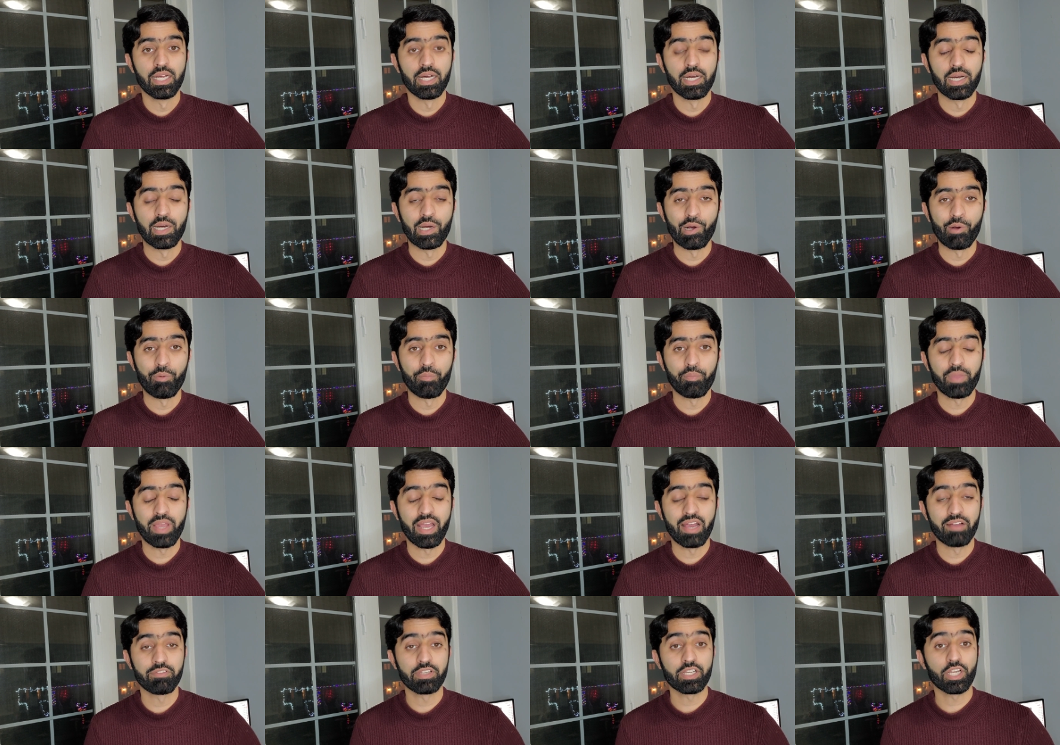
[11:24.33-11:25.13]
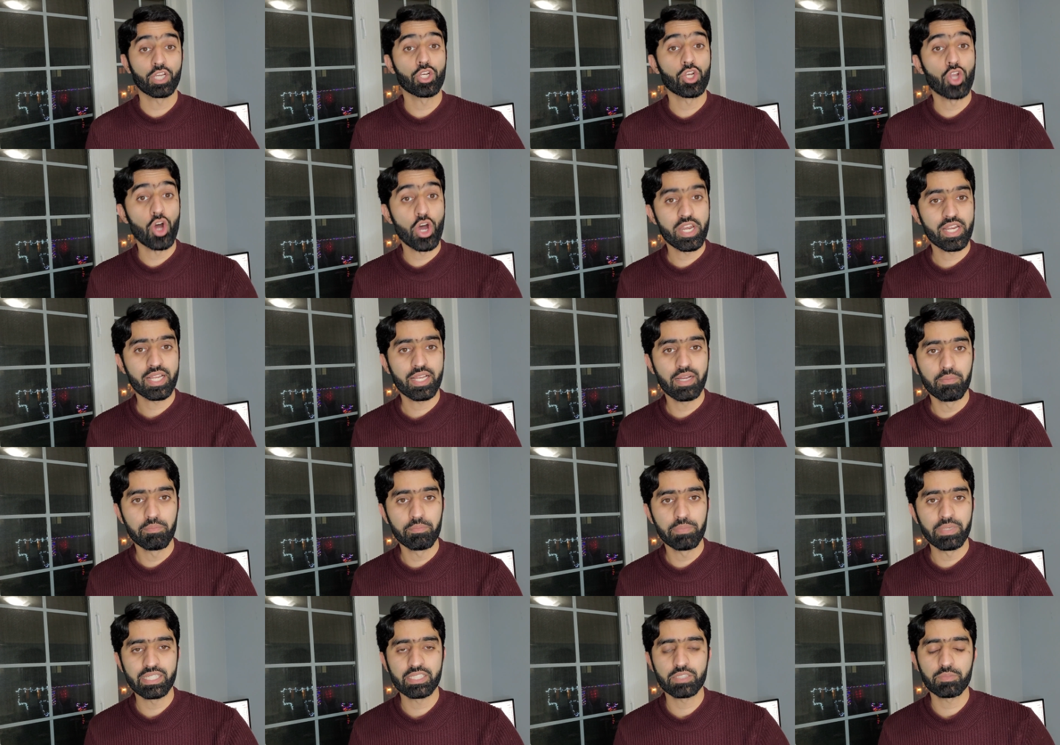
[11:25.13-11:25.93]
um, having a
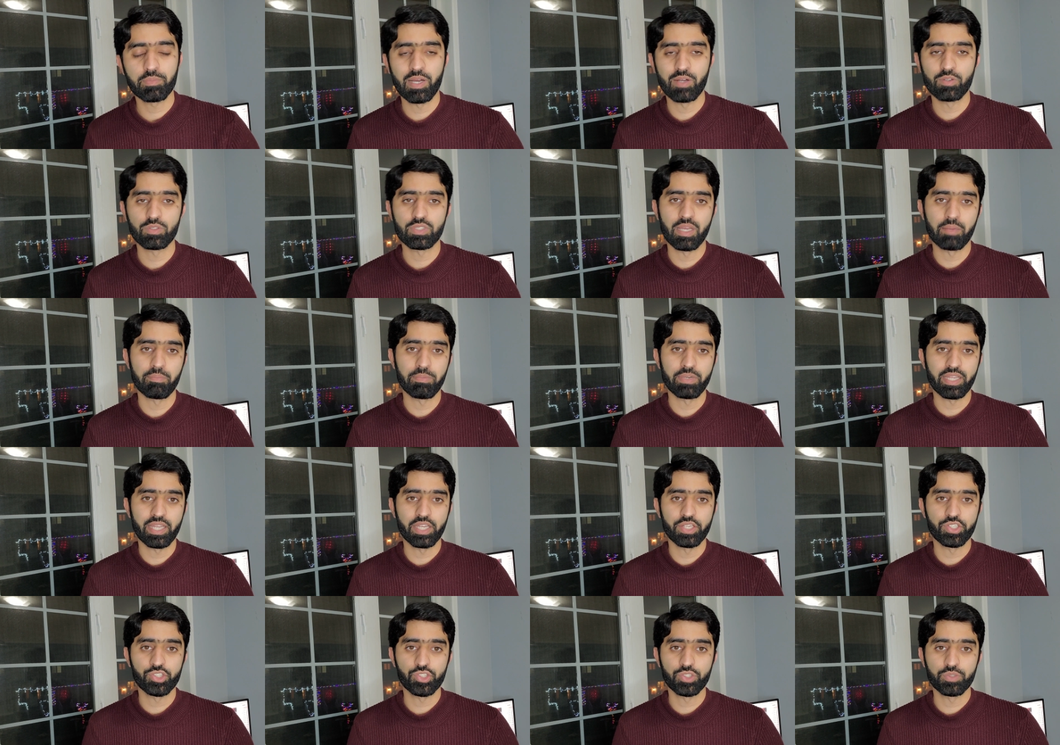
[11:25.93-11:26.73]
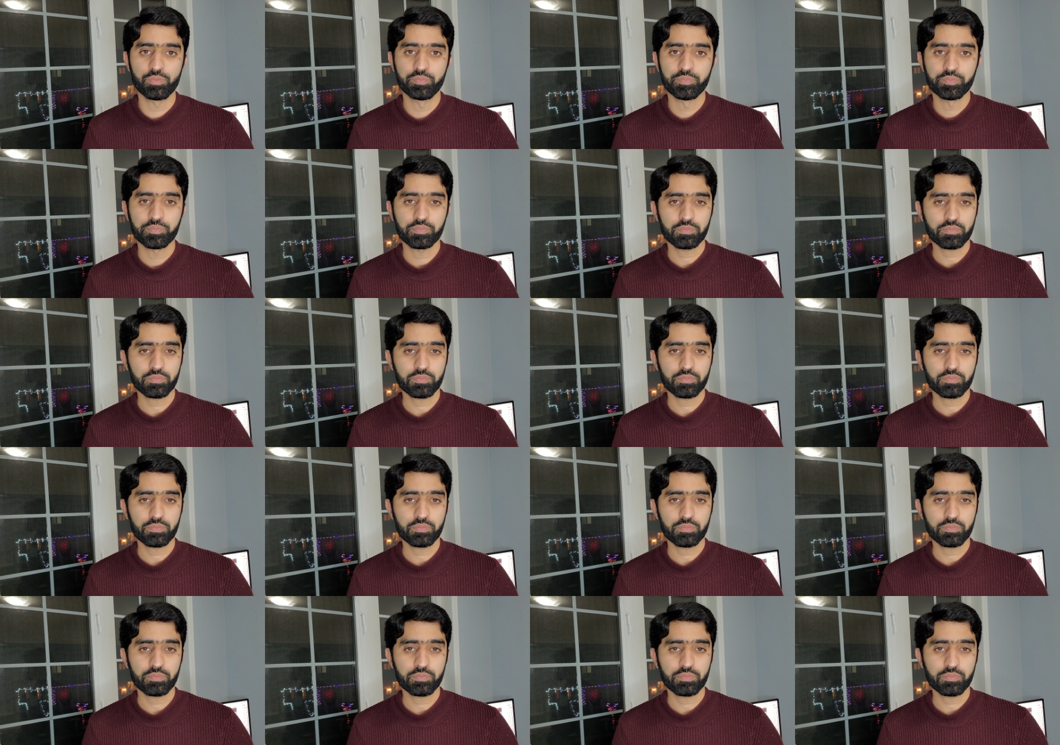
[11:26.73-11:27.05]
non-accompanying spouse application